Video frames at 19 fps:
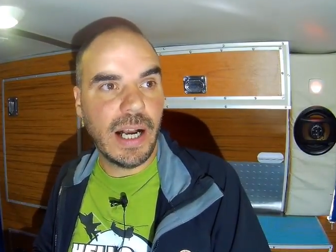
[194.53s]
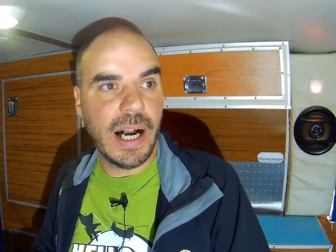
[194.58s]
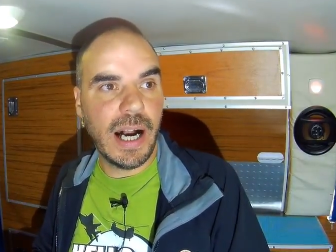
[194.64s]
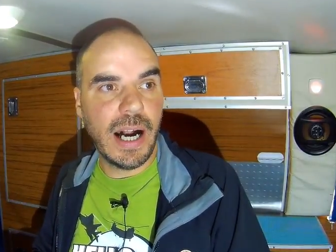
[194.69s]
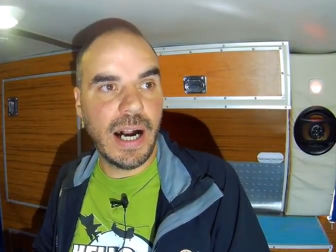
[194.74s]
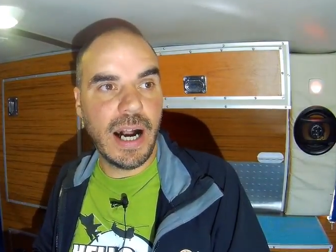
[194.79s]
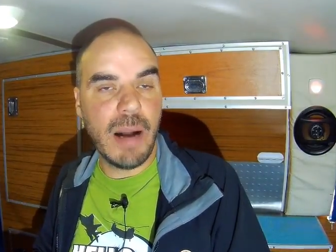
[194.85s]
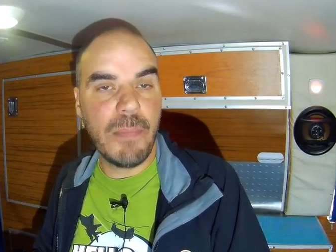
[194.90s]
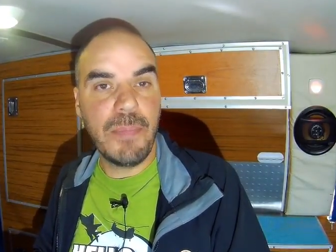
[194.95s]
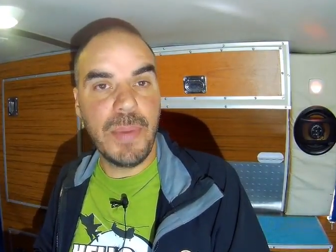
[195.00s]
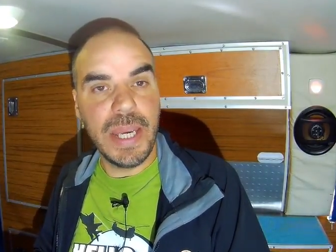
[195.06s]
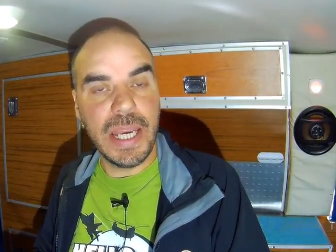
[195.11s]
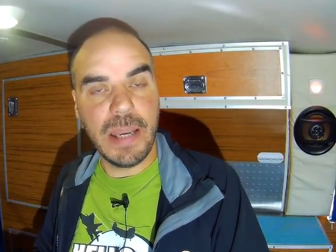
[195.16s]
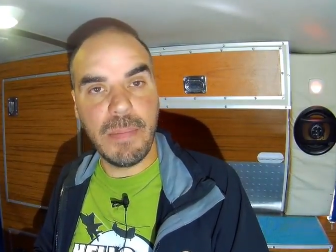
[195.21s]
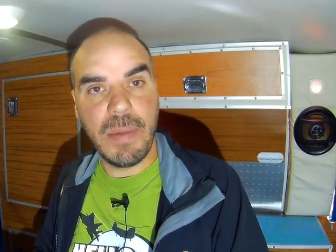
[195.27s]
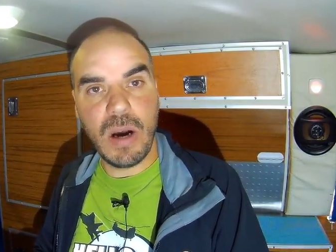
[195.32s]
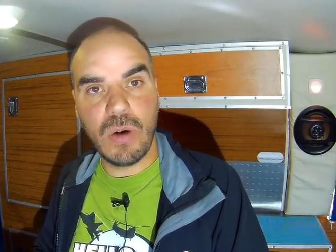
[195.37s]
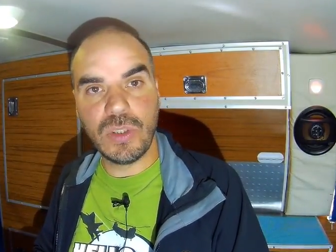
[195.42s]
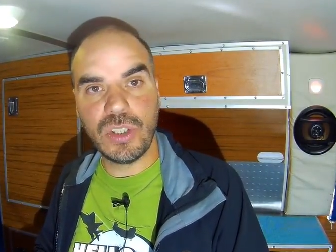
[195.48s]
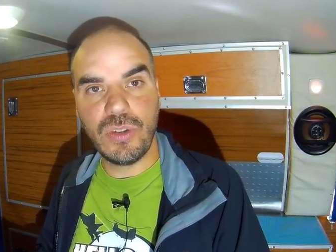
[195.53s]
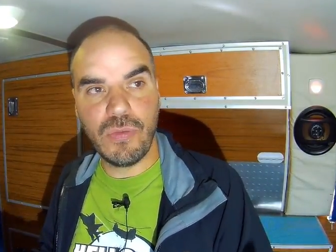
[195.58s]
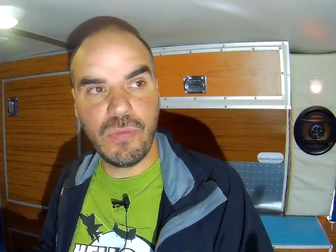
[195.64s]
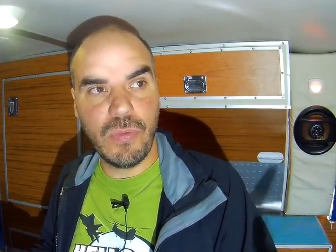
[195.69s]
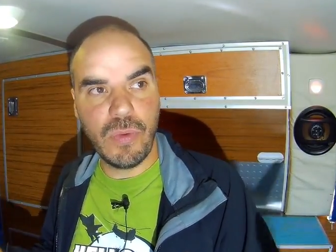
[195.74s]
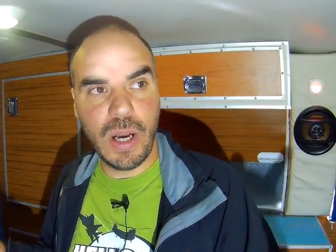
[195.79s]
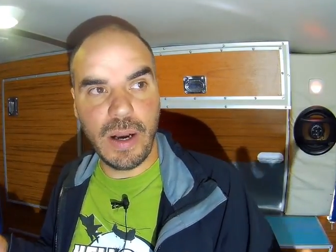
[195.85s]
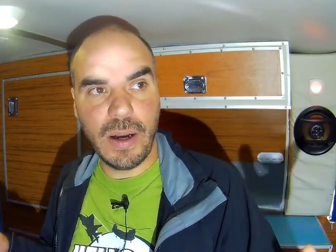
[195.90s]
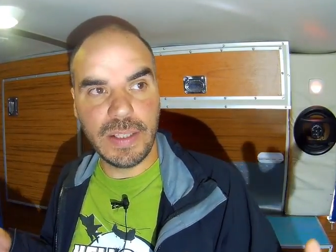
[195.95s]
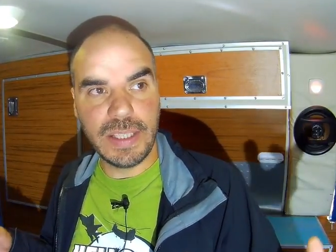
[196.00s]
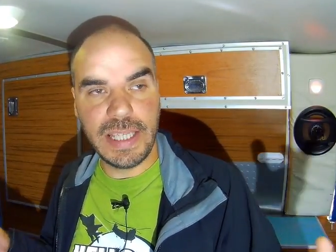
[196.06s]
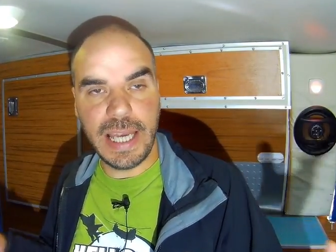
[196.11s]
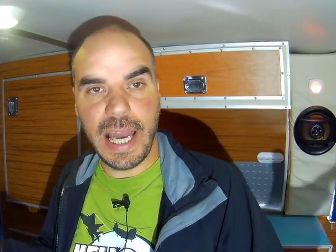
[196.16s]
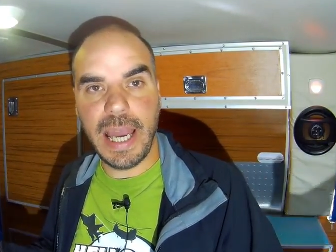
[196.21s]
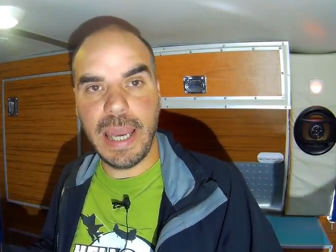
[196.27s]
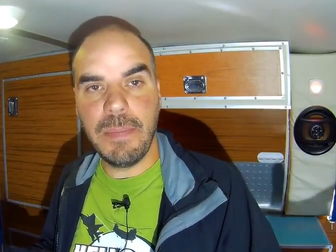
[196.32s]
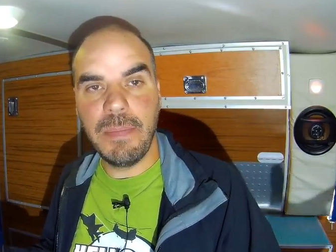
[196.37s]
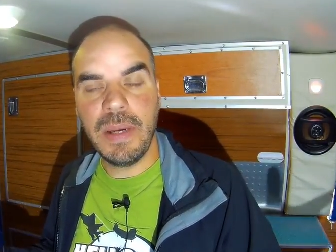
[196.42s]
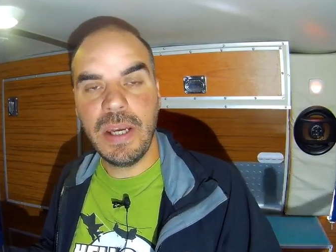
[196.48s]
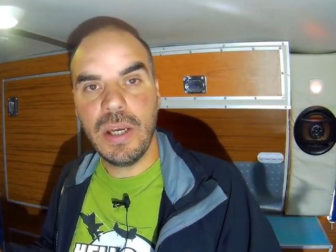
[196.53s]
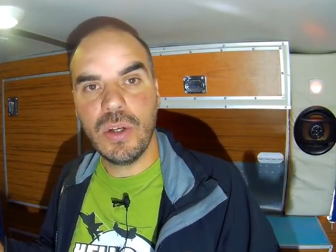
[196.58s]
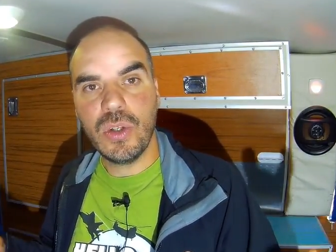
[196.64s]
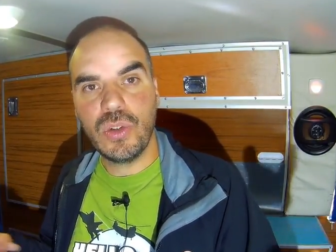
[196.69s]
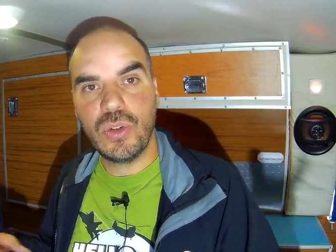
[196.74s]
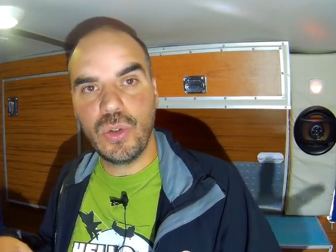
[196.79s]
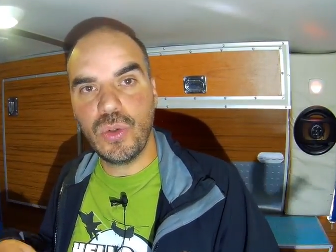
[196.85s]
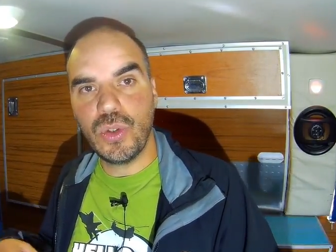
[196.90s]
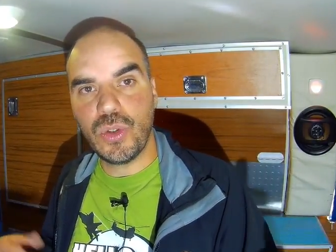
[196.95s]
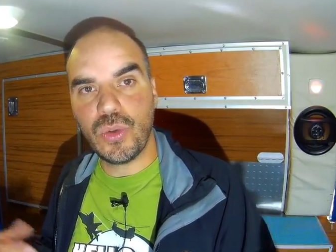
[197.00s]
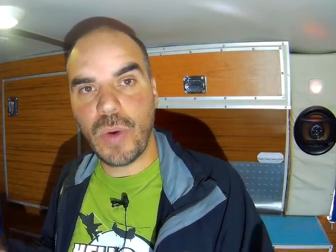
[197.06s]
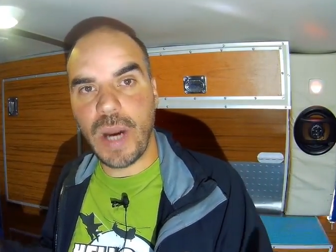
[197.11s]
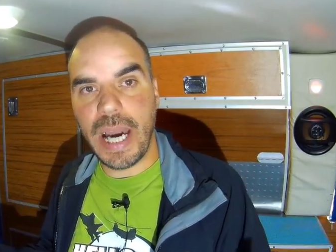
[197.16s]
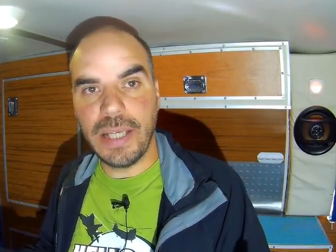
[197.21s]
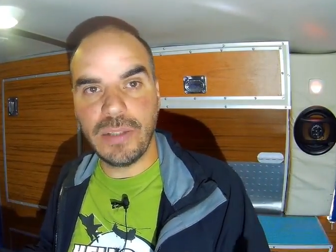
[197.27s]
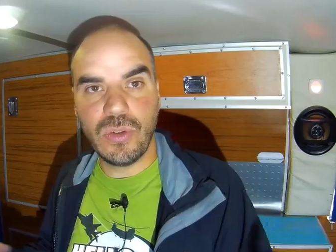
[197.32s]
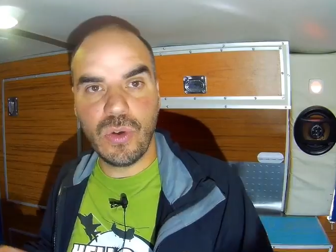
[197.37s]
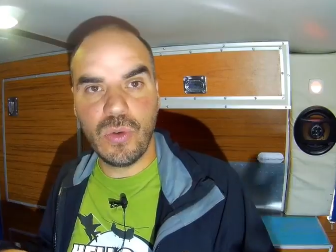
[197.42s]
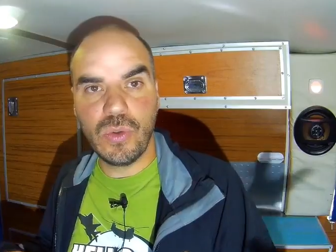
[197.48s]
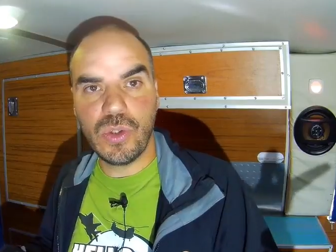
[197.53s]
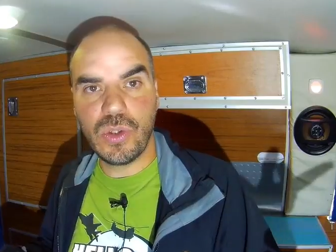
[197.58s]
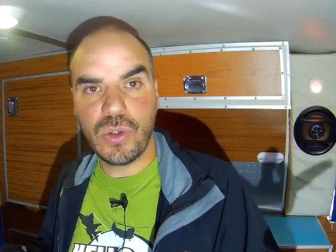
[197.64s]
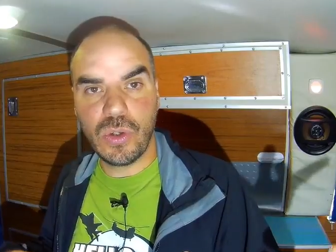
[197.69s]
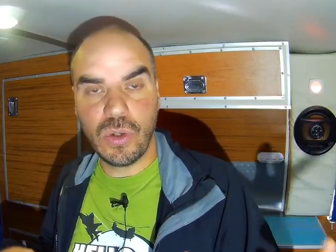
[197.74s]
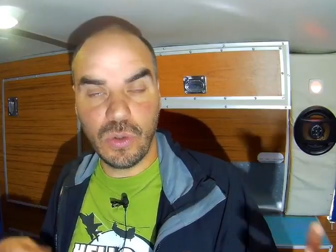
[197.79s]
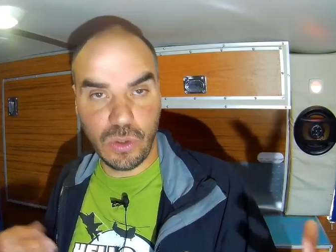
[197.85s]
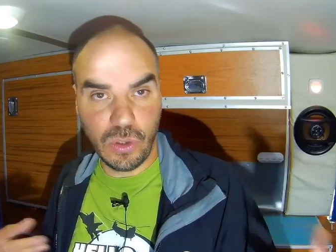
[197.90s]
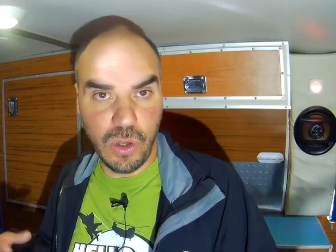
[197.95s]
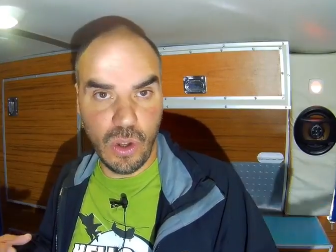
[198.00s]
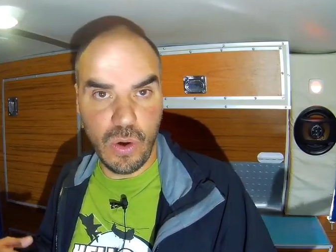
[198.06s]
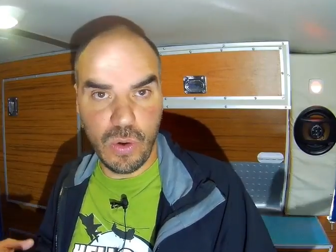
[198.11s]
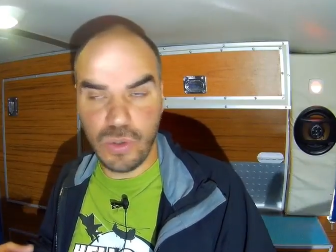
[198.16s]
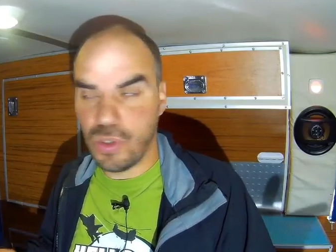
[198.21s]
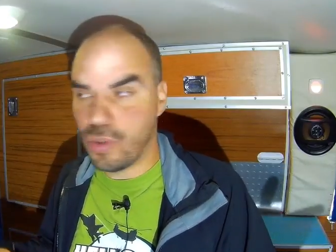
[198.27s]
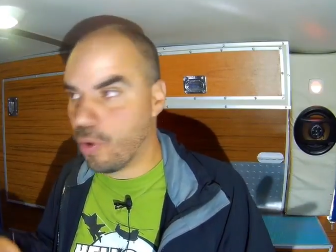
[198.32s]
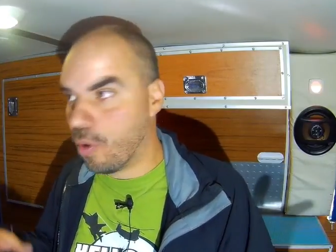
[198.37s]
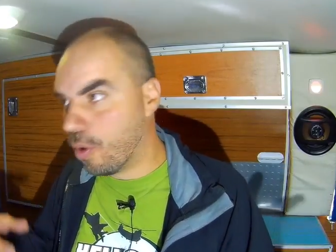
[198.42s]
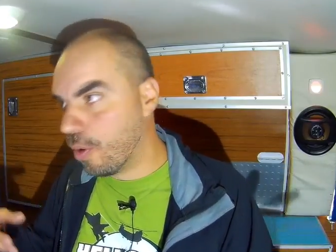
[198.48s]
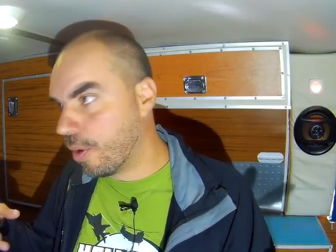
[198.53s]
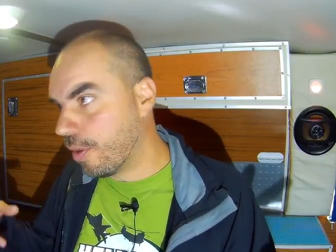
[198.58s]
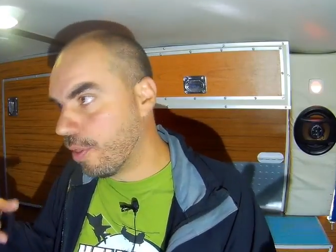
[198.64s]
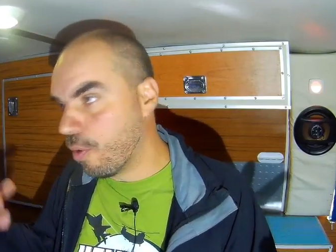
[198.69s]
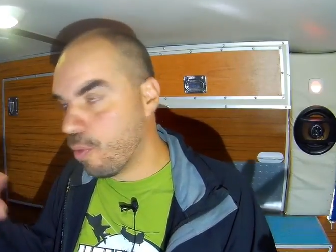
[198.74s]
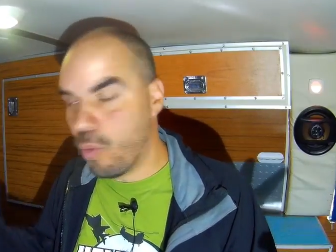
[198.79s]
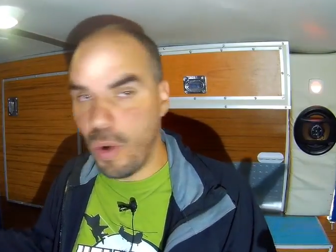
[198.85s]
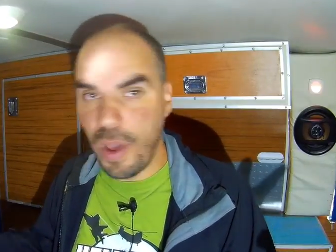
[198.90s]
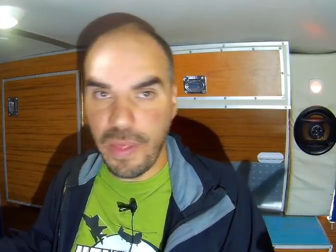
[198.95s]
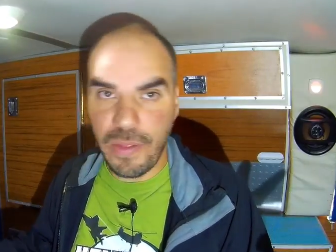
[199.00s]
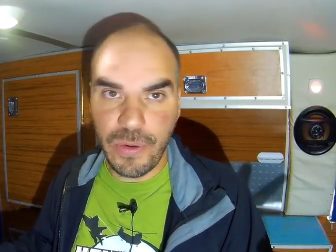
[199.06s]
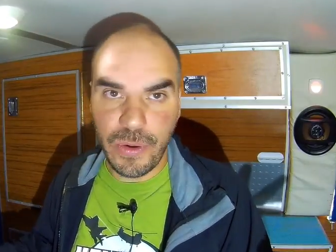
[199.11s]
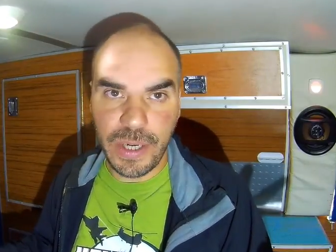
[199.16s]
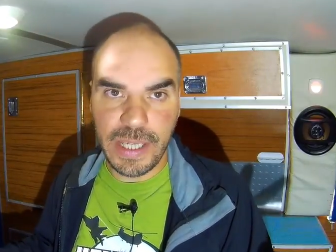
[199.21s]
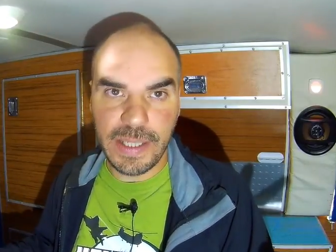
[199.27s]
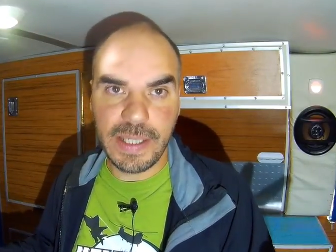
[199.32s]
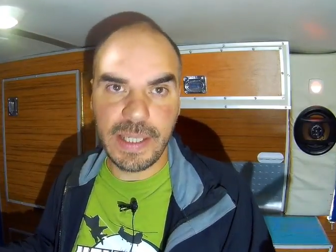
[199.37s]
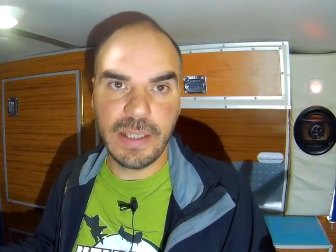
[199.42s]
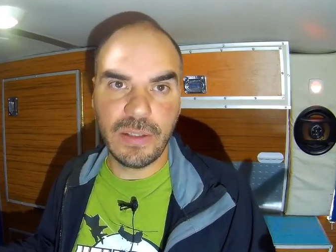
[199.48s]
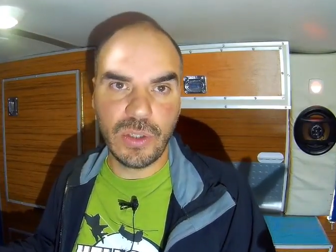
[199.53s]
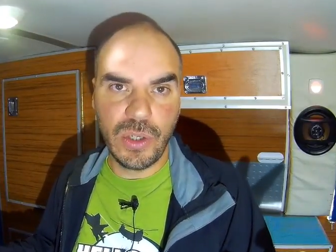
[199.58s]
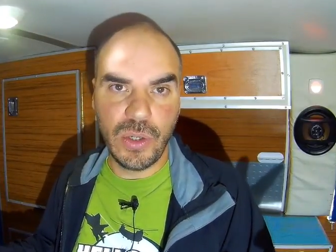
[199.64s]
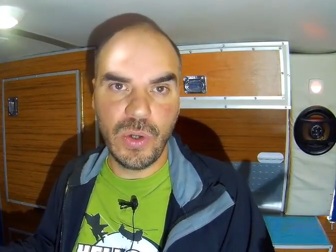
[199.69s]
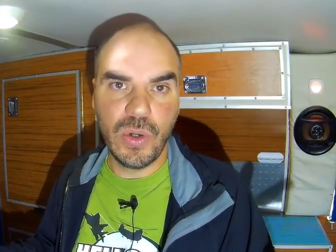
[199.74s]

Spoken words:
a big amount of time to dry those clothes, or the weather isn't